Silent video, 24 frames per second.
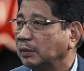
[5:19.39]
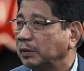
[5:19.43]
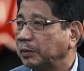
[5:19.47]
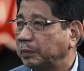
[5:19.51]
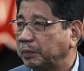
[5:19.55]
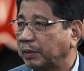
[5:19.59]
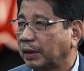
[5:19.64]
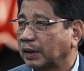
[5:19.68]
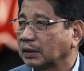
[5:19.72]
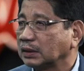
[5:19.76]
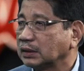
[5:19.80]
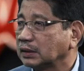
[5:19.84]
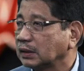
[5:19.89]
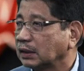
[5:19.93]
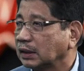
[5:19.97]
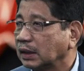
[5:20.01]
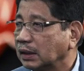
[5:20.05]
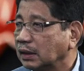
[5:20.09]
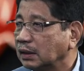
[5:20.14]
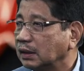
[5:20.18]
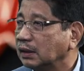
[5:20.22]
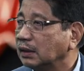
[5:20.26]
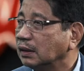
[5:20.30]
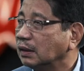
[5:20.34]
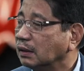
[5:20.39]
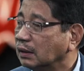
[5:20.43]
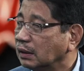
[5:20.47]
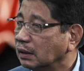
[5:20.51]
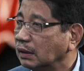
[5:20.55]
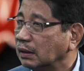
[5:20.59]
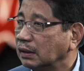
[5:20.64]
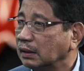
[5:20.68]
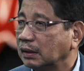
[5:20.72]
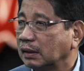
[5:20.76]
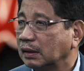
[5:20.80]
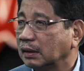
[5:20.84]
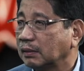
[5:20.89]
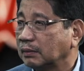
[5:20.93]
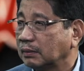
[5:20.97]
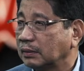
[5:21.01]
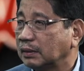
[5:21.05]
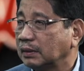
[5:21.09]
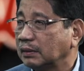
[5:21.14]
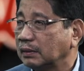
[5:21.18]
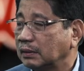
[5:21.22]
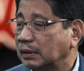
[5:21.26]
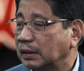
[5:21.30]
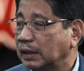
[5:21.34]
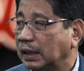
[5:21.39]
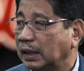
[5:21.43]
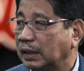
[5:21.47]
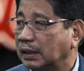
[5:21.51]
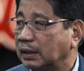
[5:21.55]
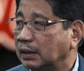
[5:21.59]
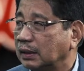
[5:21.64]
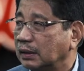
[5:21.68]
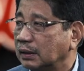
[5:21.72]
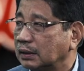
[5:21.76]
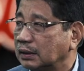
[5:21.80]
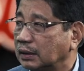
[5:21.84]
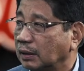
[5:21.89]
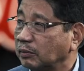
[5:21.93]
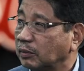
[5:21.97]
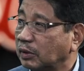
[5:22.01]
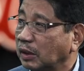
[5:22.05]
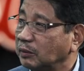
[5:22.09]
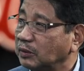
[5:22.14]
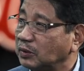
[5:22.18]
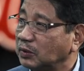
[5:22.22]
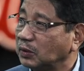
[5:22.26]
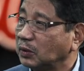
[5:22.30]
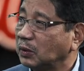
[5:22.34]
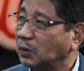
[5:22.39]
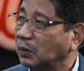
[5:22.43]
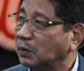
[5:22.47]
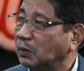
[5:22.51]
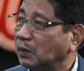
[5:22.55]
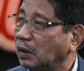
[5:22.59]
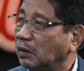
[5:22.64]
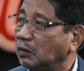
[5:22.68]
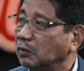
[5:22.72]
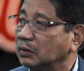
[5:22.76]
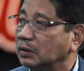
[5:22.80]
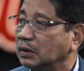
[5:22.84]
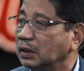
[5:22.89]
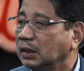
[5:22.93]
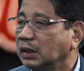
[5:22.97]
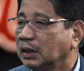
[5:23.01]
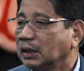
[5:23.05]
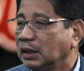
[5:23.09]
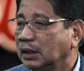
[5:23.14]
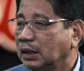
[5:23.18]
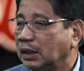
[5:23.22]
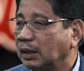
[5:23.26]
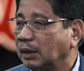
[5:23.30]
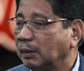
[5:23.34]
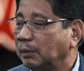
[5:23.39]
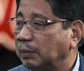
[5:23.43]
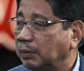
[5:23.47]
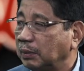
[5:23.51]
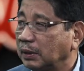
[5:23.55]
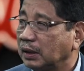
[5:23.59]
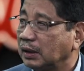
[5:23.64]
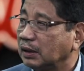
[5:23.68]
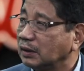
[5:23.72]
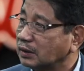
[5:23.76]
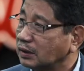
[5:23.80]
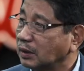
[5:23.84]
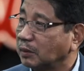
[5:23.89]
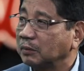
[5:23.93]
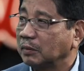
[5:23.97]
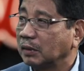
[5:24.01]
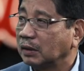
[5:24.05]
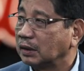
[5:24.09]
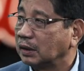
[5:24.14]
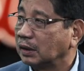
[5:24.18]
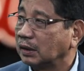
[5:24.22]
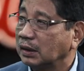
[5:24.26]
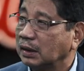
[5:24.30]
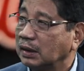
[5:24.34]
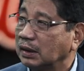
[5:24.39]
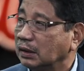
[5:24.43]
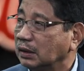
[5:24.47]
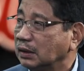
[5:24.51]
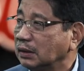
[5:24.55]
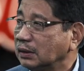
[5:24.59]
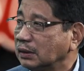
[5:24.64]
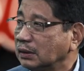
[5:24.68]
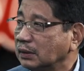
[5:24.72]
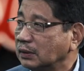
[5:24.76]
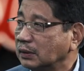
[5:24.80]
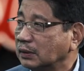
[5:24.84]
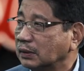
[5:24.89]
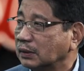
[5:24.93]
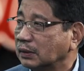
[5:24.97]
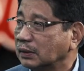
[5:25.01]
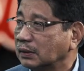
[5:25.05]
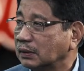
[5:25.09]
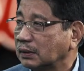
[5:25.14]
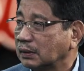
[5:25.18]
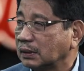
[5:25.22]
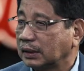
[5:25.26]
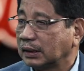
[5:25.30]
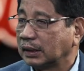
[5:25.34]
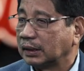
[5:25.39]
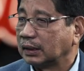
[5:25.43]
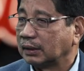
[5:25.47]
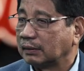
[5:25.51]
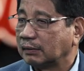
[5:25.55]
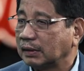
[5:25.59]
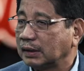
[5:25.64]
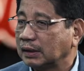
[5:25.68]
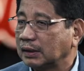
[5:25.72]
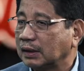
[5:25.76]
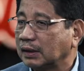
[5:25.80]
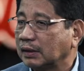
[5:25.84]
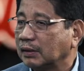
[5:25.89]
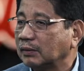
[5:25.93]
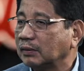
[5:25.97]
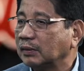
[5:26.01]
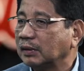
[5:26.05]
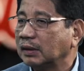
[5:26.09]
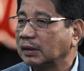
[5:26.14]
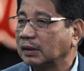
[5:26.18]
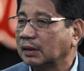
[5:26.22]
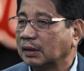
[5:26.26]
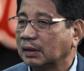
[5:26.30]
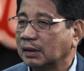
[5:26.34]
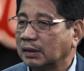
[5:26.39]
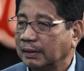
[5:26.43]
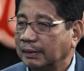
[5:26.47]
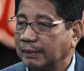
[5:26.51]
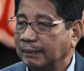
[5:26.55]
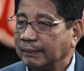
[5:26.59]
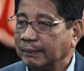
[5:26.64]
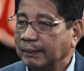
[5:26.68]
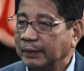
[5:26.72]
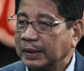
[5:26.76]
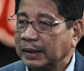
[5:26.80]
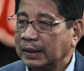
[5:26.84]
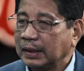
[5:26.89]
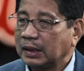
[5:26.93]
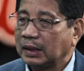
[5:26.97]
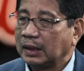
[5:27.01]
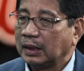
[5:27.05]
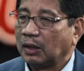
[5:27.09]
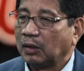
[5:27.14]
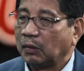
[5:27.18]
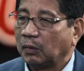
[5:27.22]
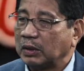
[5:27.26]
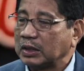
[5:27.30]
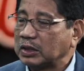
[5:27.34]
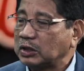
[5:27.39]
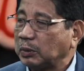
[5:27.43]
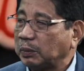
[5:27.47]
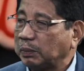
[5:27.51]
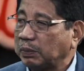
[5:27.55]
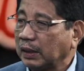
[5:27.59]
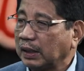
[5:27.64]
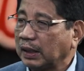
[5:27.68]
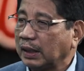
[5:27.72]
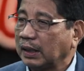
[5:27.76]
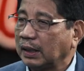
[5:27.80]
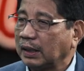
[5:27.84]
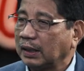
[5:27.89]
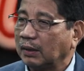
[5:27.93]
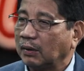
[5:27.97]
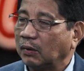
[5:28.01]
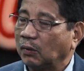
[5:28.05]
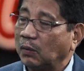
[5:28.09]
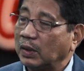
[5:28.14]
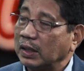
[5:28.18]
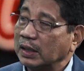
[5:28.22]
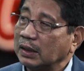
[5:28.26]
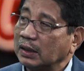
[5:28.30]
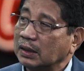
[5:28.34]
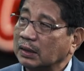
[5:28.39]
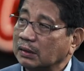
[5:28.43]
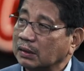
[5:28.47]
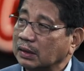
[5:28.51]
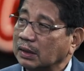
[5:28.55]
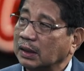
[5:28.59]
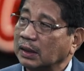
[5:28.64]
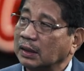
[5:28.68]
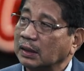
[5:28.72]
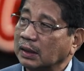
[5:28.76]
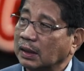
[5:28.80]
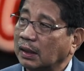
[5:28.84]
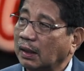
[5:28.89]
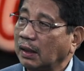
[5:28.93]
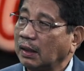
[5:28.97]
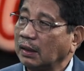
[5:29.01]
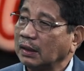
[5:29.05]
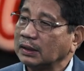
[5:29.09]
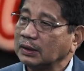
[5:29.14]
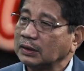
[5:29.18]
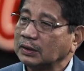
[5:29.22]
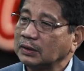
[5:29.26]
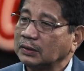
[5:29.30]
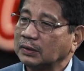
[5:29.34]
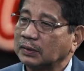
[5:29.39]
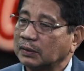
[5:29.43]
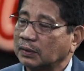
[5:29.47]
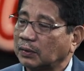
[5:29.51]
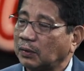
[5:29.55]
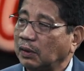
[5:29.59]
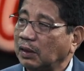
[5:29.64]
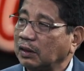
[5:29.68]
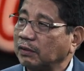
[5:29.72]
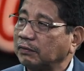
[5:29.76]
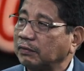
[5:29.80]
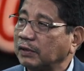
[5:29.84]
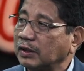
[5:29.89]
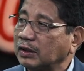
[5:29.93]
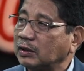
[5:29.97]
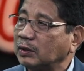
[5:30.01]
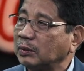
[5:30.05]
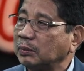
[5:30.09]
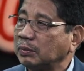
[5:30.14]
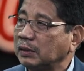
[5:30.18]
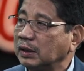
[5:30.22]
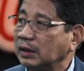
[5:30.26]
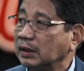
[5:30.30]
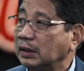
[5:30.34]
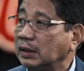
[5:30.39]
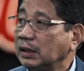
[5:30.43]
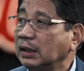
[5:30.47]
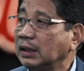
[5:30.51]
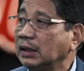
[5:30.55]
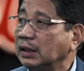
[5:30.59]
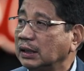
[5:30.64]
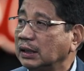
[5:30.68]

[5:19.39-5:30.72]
and then we practice again in, in, in the afternoon. And, sometimes you go out and play in some other leagues. Yeah. Like right now, uh, once you play one year in college, you are qualified to play D